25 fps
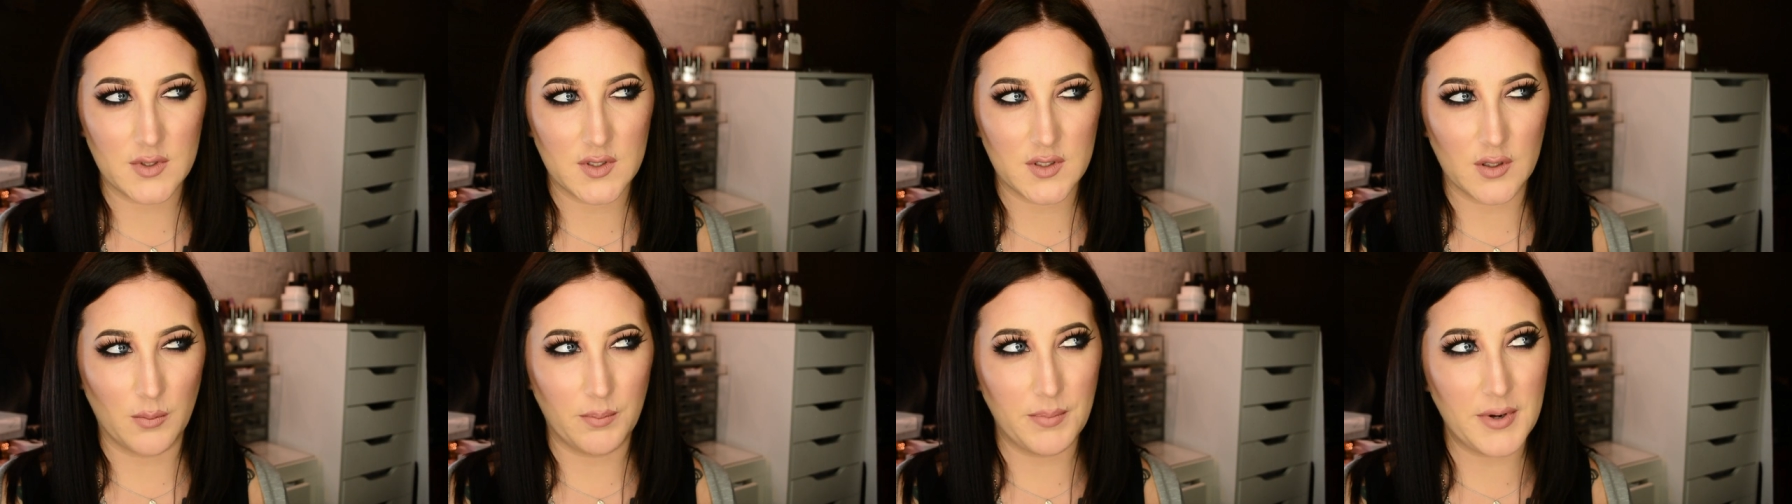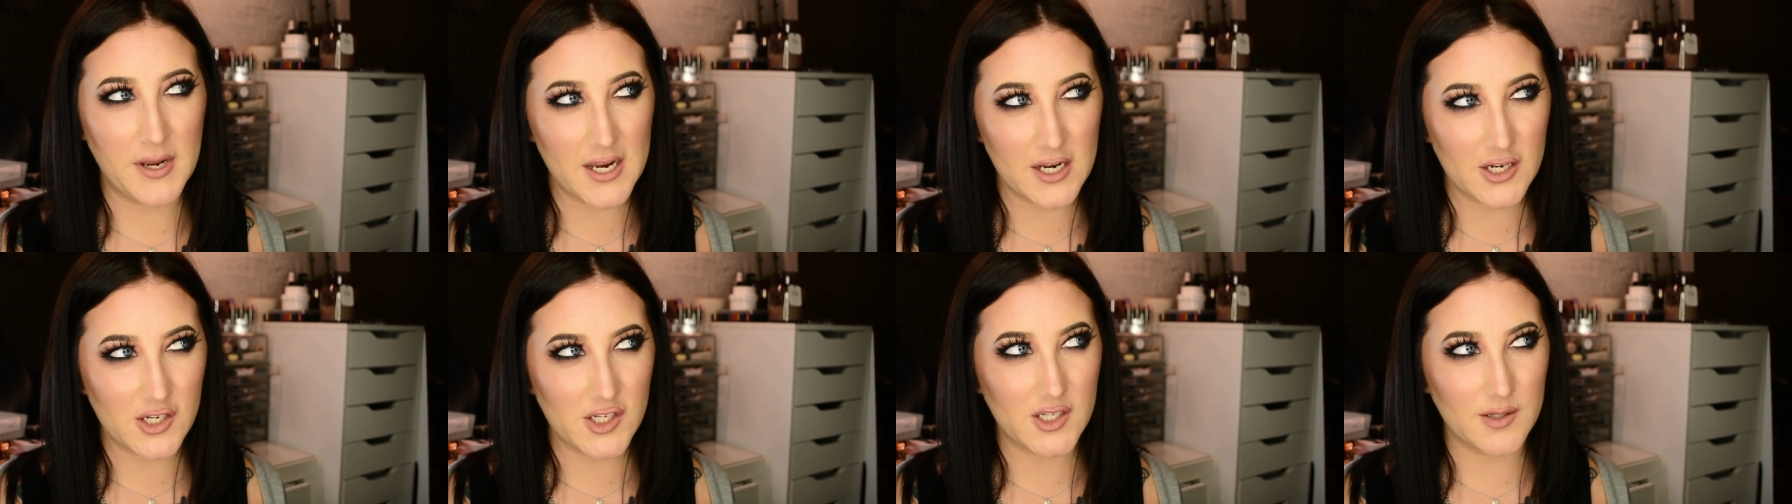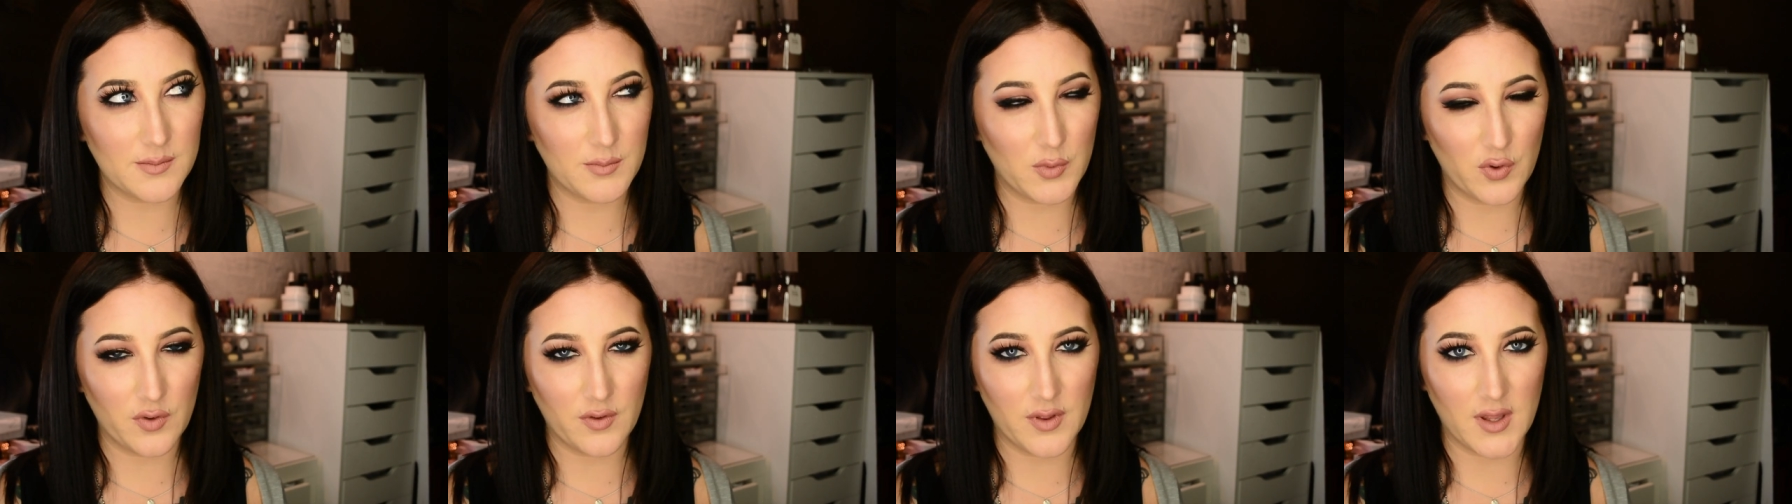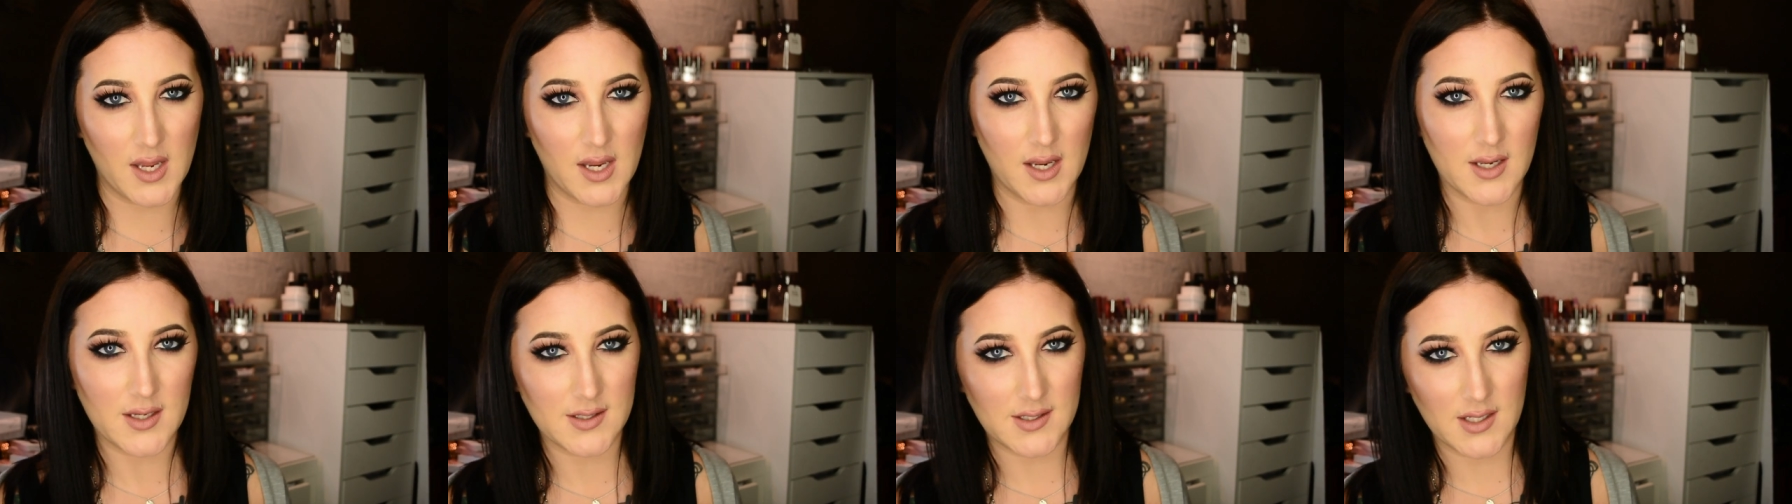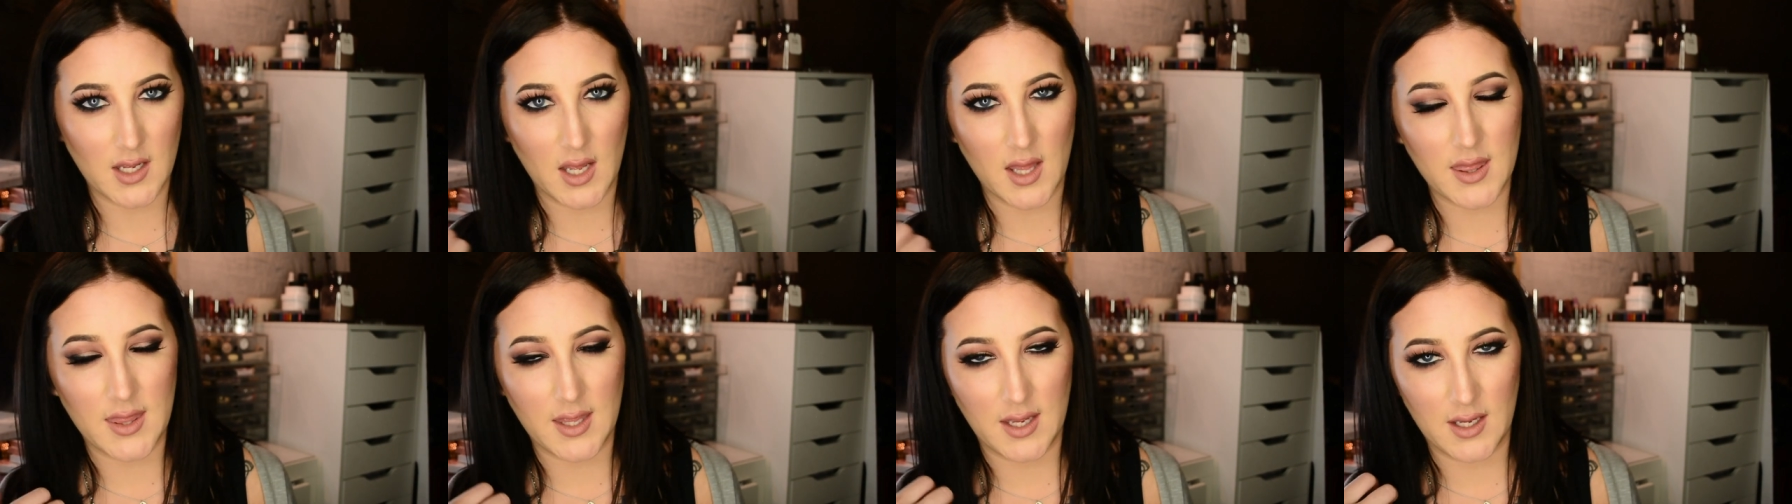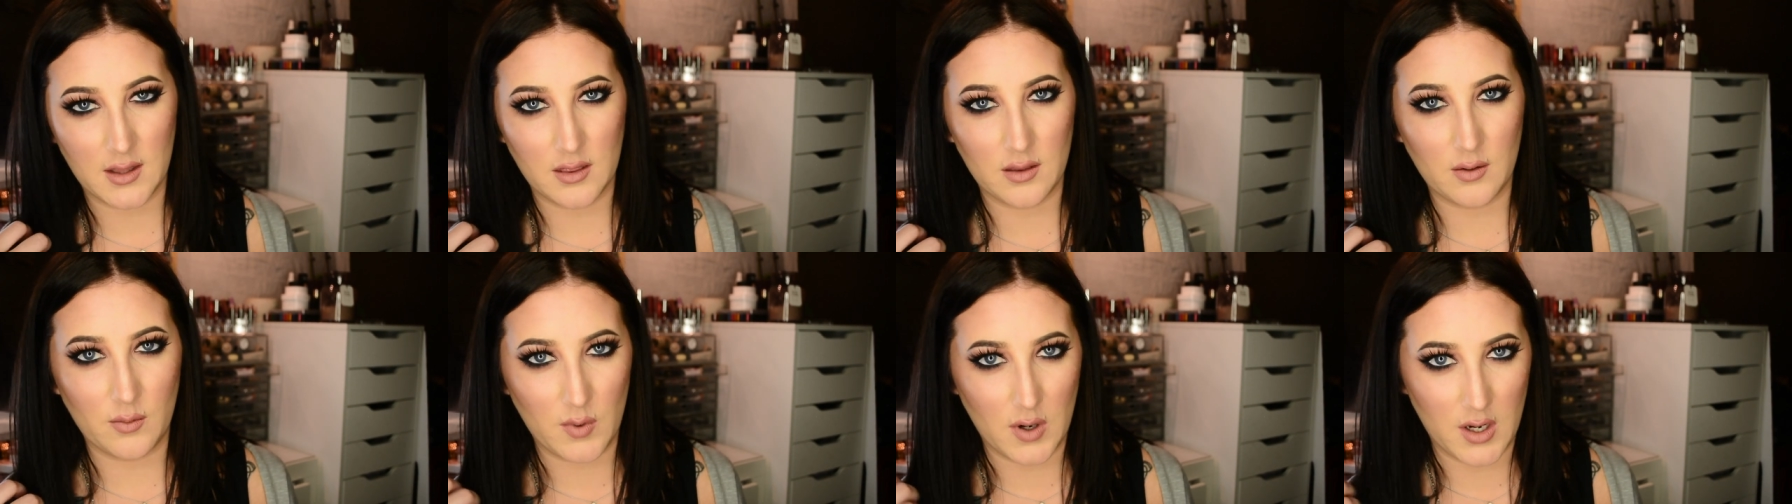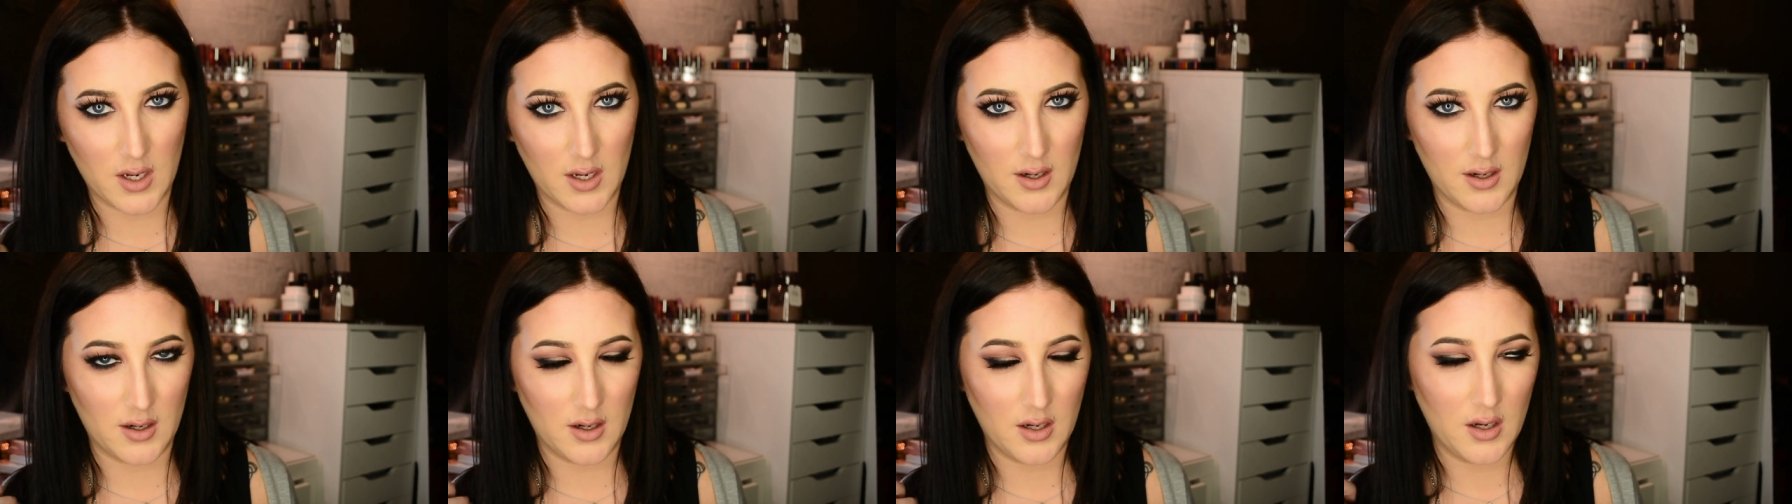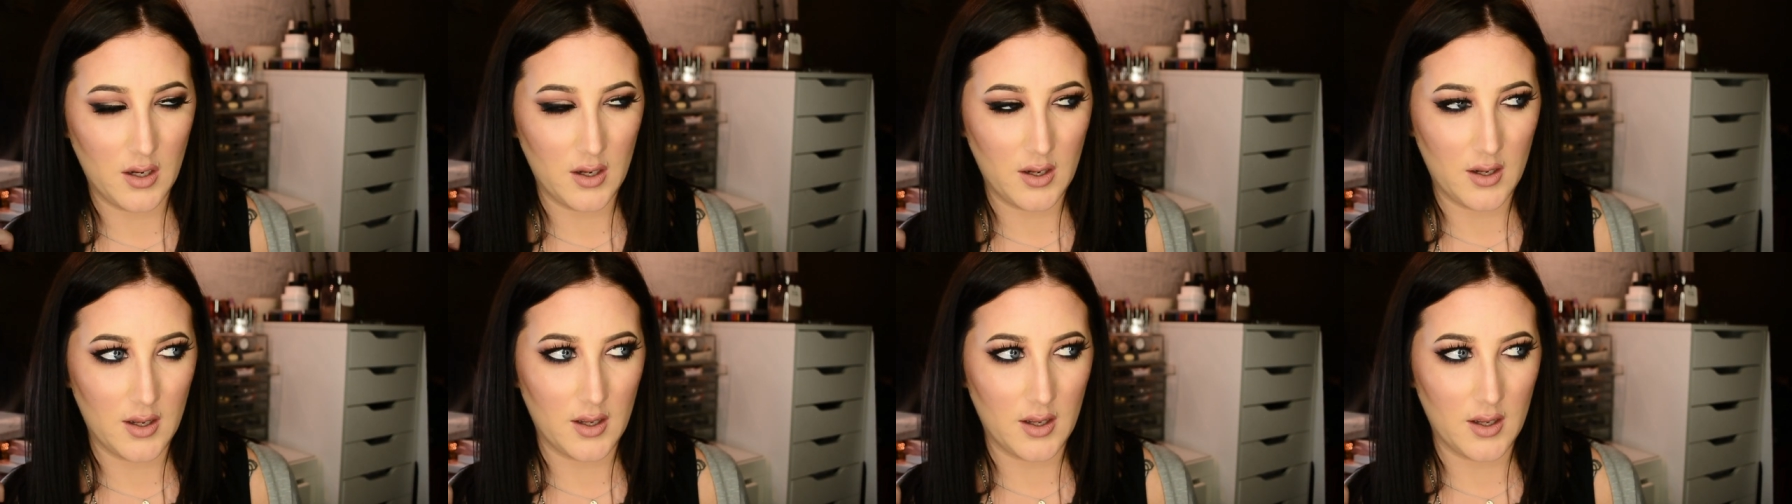so Peach Smoothie is I think the one.